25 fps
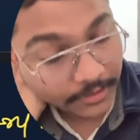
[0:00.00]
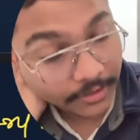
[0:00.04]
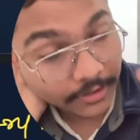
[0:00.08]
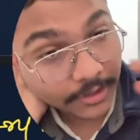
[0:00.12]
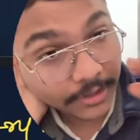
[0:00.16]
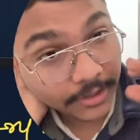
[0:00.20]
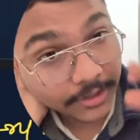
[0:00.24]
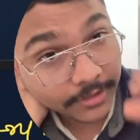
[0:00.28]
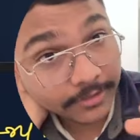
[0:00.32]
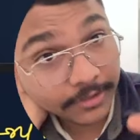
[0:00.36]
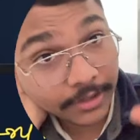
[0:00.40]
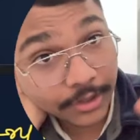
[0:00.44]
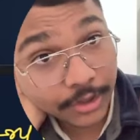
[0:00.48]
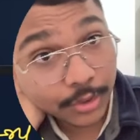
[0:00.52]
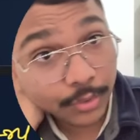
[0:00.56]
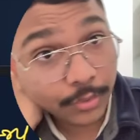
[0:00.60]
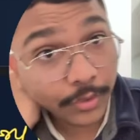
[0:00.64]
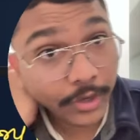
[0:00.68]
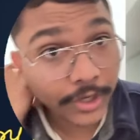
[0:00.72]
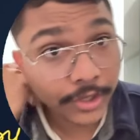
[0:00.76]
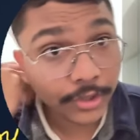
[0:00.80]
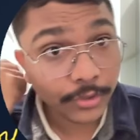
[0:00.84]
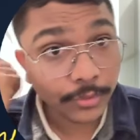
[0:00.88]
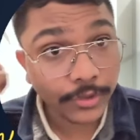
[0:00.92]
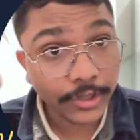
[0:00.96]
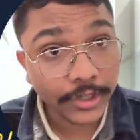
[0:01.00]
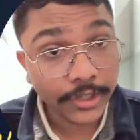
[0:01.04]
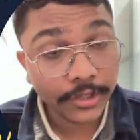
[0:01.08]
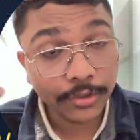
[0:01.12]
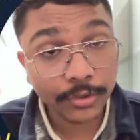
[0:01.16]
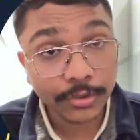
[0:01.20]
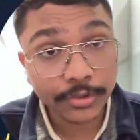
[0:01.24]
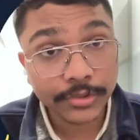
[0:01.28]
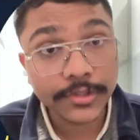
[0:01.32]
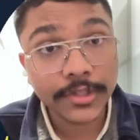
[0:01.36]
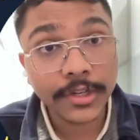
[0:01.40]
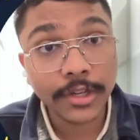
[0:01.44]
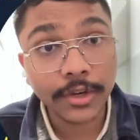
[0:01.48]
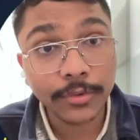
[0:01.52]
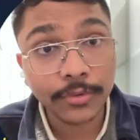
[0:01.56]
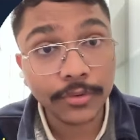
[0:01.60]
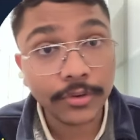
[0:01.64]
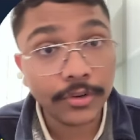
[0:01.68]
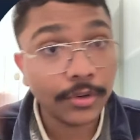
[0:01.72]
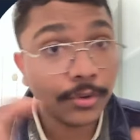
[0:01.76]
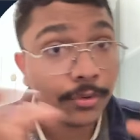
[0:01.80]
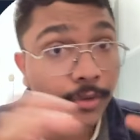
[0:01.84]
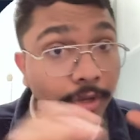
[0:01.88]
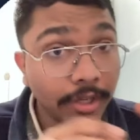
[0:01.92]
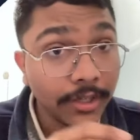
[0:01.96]
is the UI unit goes down,
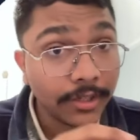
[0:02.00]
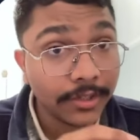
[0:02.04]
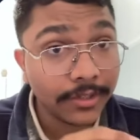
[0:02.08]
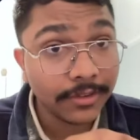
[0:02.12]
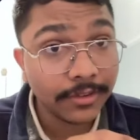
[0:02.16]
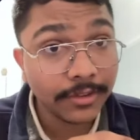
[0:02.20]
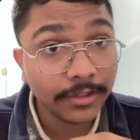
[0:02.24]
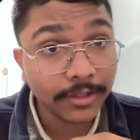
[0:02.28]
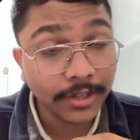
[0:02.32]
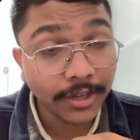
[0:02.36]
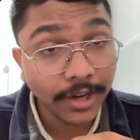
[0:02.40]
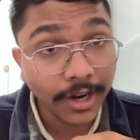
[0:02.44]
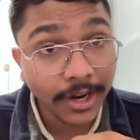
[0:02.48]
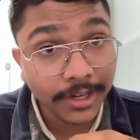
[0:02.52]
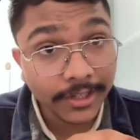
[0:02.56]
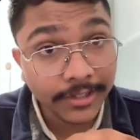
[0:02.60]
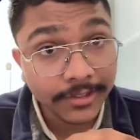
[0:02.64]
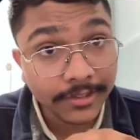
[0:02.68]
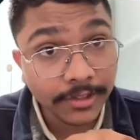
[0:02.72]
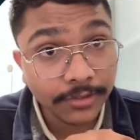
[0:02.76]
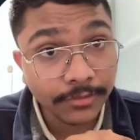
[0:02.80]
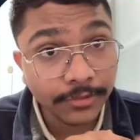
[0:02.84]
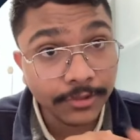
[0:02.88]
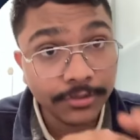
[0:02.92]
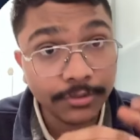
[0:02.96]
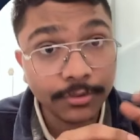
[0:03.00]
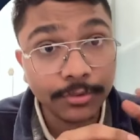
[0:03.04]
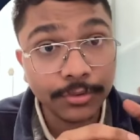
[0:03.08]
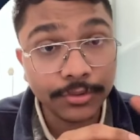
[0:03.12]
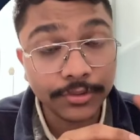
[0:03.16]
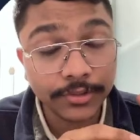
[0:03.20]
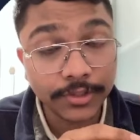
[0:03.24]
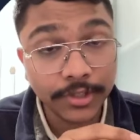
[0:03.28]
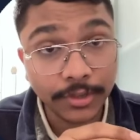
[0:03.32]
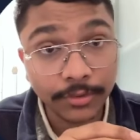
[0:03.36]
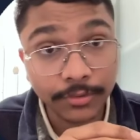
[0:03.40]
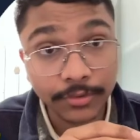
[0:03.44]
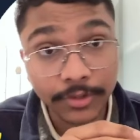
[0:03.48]
okay, is the card service goes down,